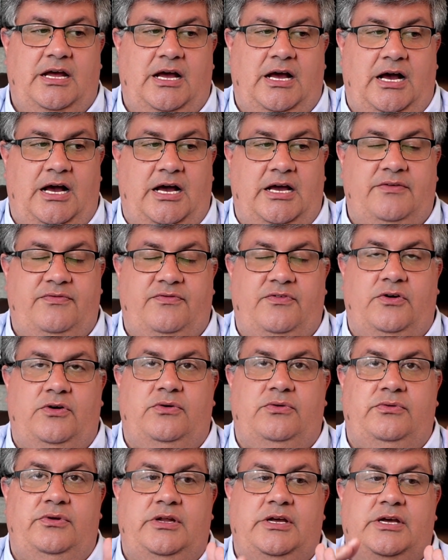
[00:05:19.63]

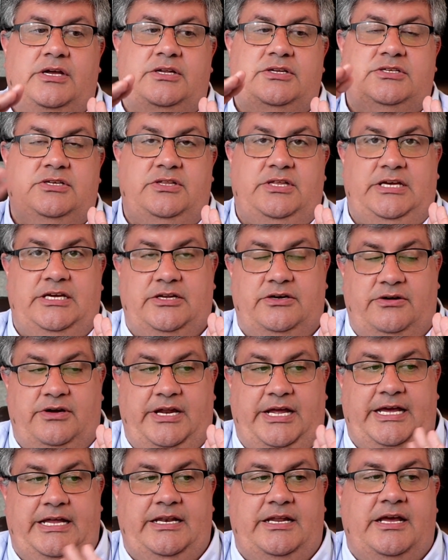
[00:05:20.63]
iPhone to the
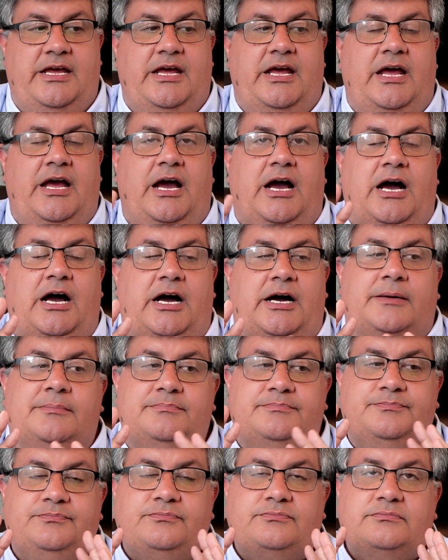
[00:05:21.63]
internet,
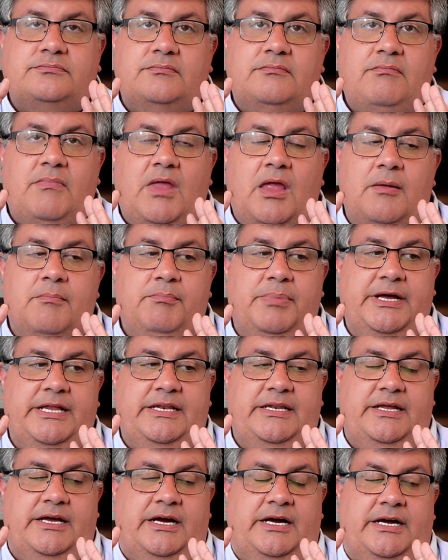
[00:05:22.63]

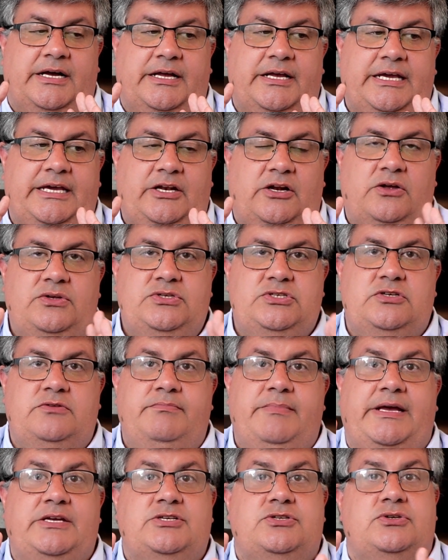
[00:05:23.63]
but it also
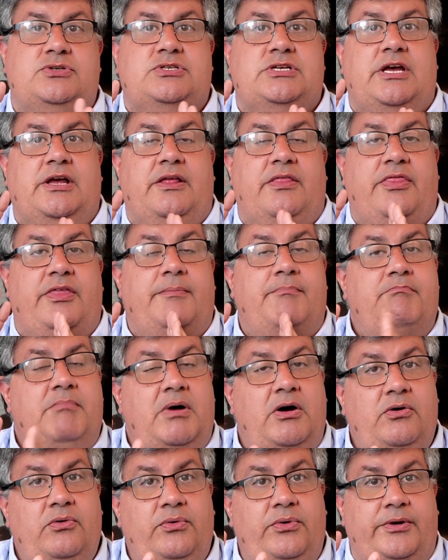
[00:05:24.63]
measures the
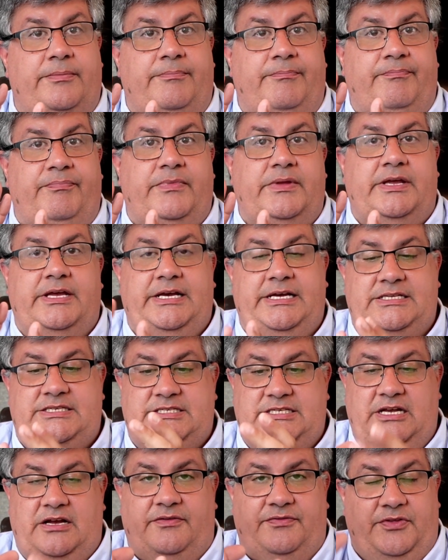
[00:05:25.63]
modem
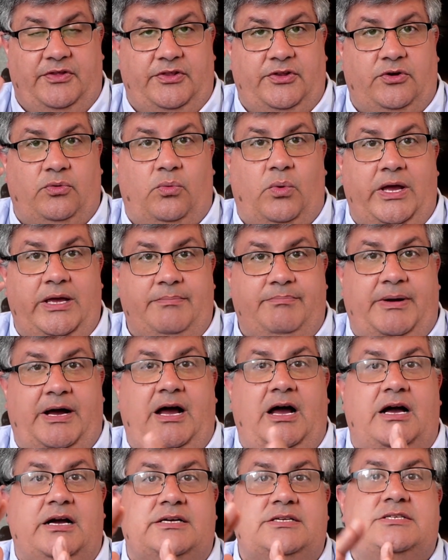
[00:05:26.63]
itself, the little white
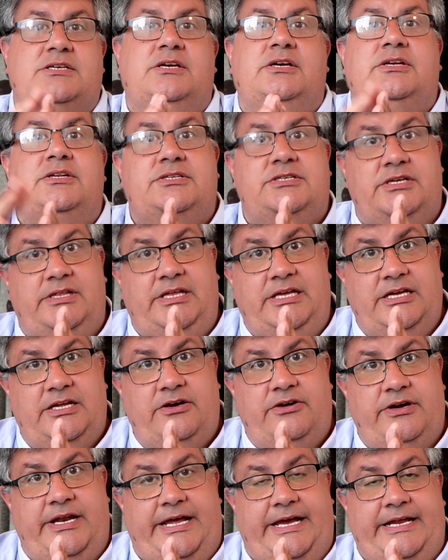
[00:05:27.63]
box, to the
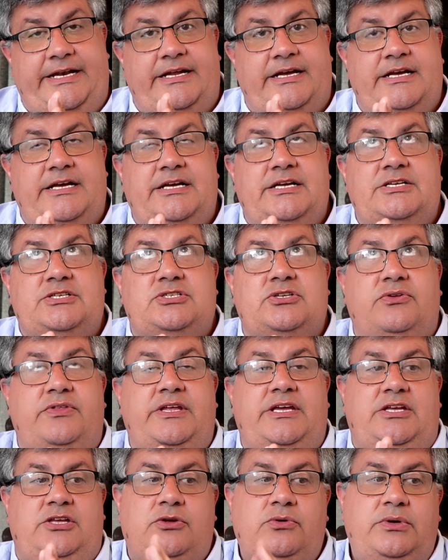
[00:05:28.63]
internet, so
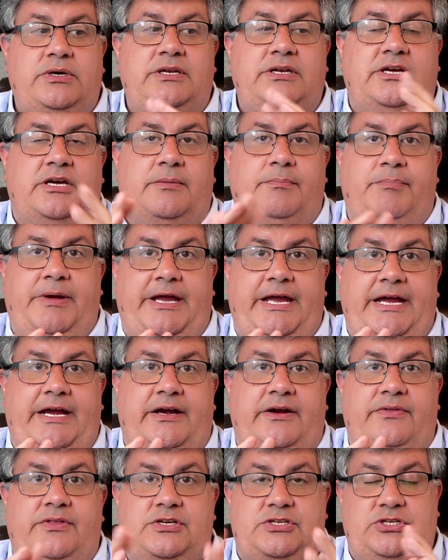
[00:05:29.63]
that you can
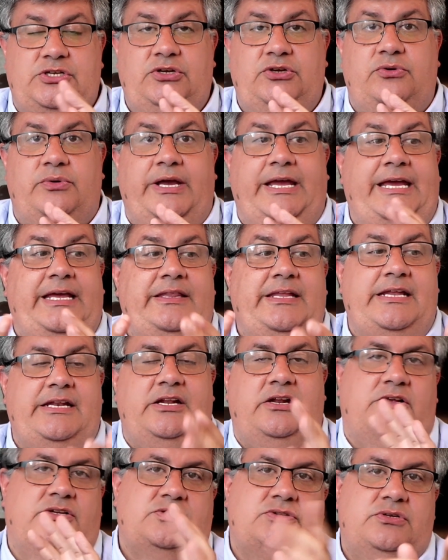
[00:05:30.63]
compare the two. And then
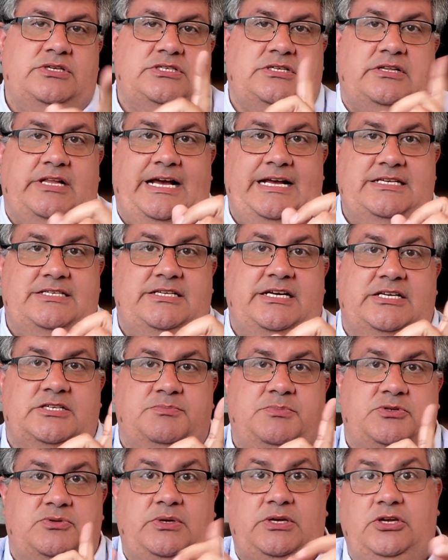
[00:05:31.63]
it also does a last
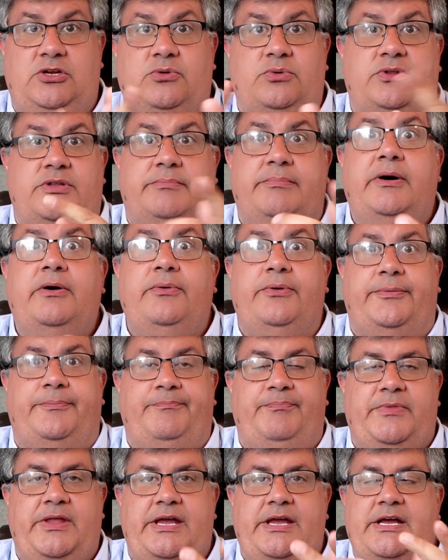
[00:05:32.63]
test between you and the modem.
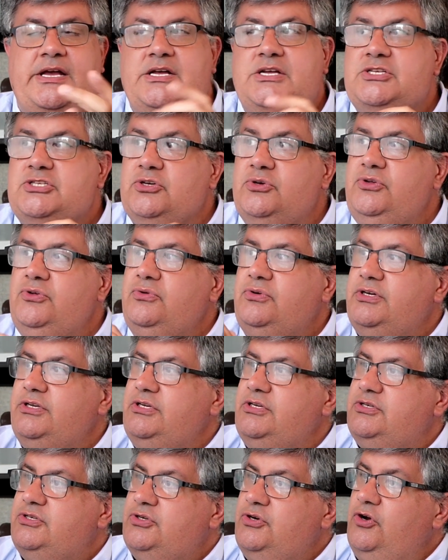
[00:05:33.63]
So you can
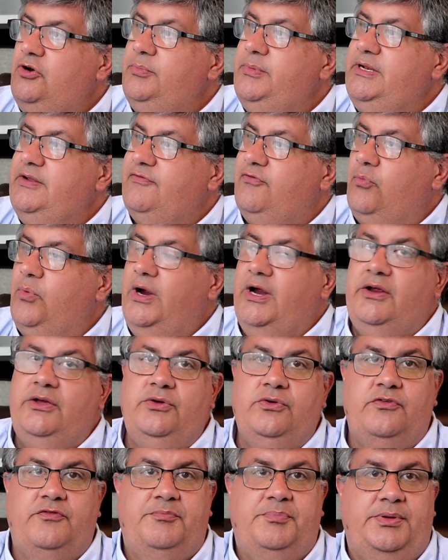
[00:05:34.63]
determine if where
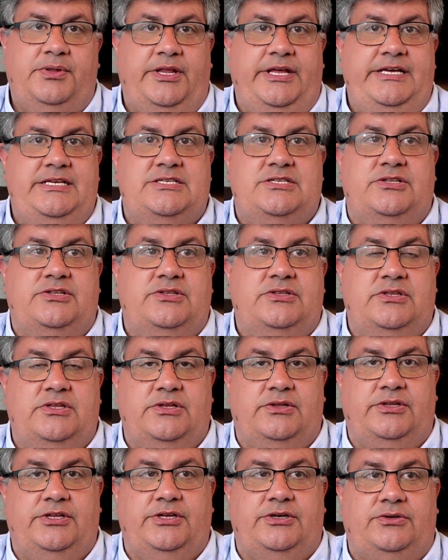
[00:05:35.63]
you've placed
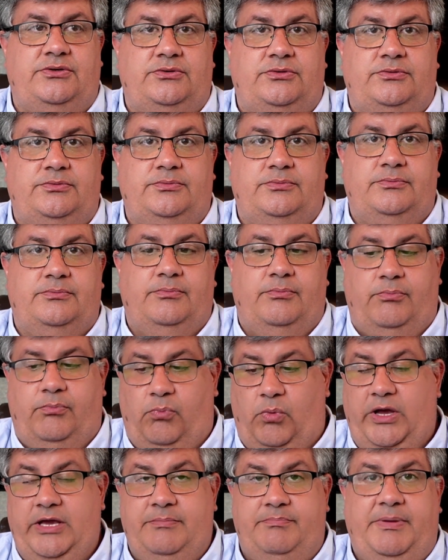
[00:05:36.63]
the little
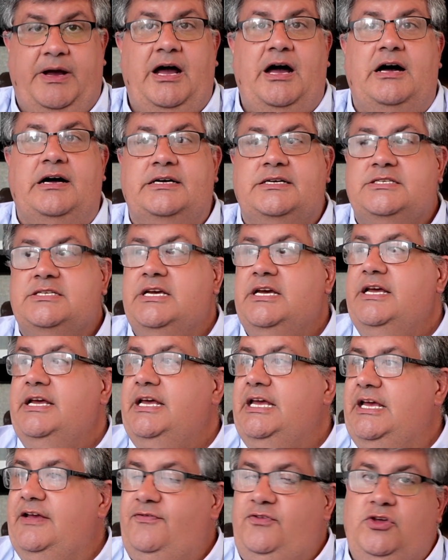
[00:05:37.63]
white box,
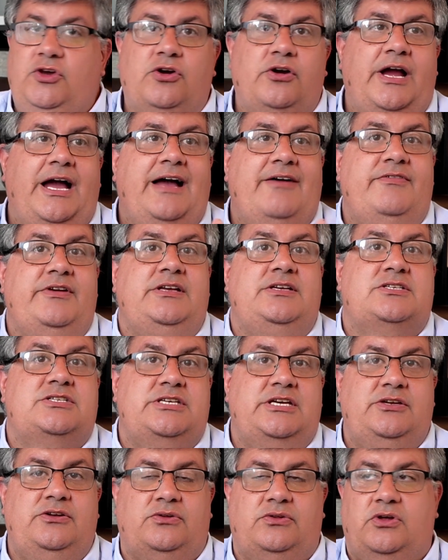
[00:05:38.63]
if you're having
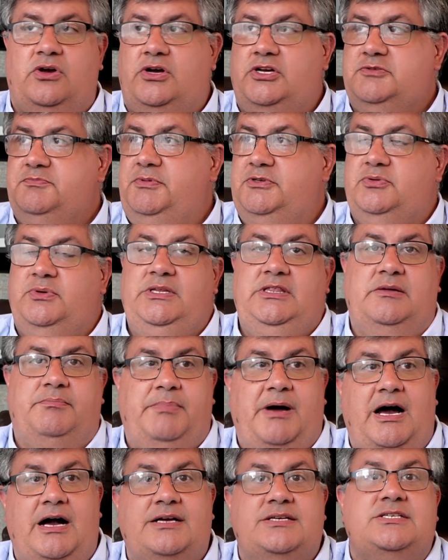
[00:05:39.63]
signal loss between the
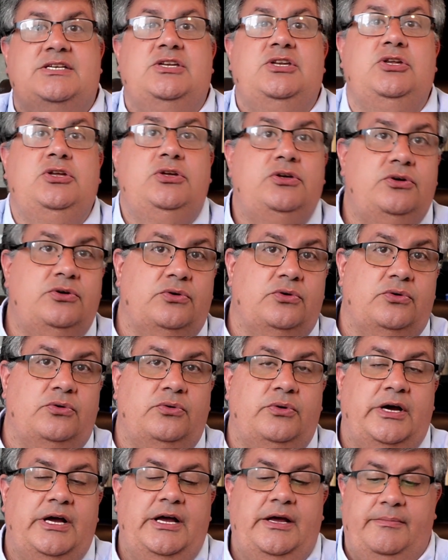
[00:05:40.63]
box and
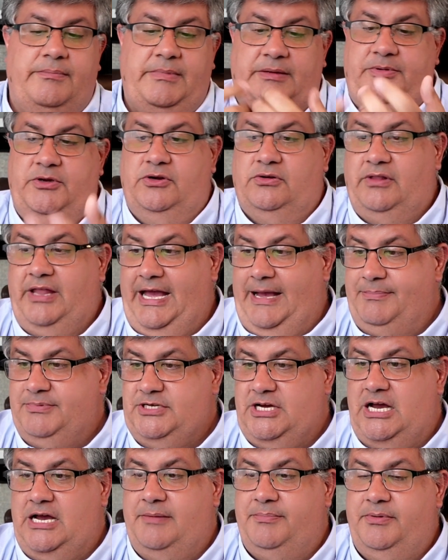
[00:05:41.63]
you, maybe your
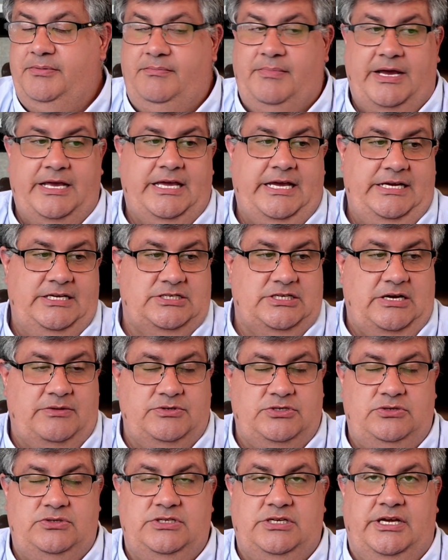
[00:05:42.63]
laptop. In my case, I
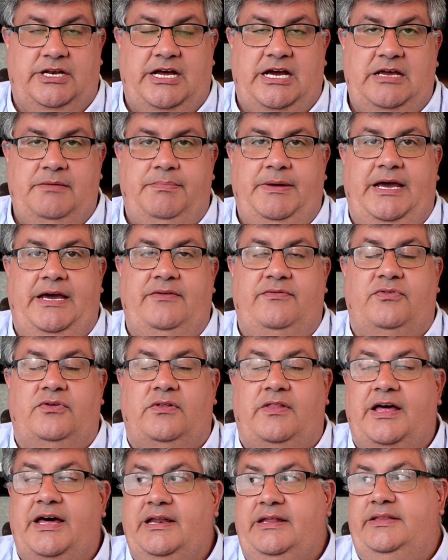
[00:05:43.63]
was using an iPad for
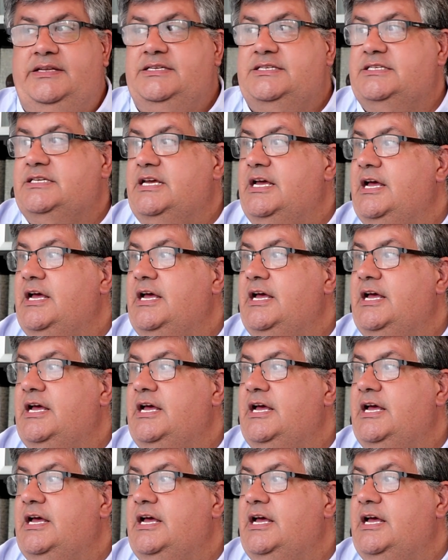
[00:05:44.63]
a lot of this.